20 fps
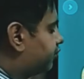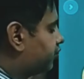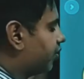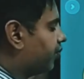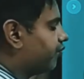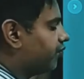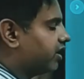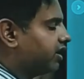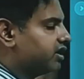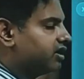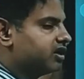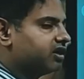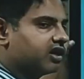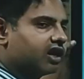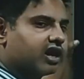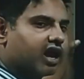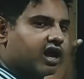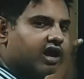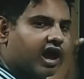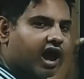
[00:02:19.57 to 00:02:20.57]
someone
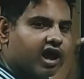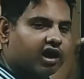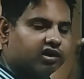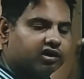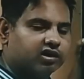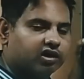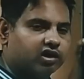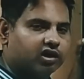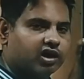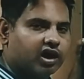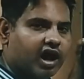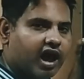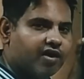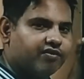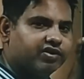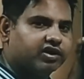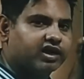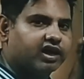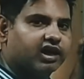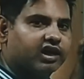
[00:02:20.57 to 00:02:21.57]

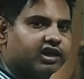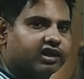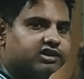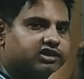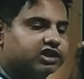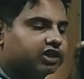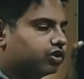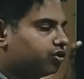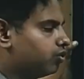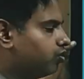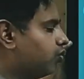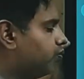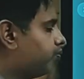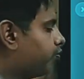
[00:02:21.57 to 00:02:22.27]
having allergic to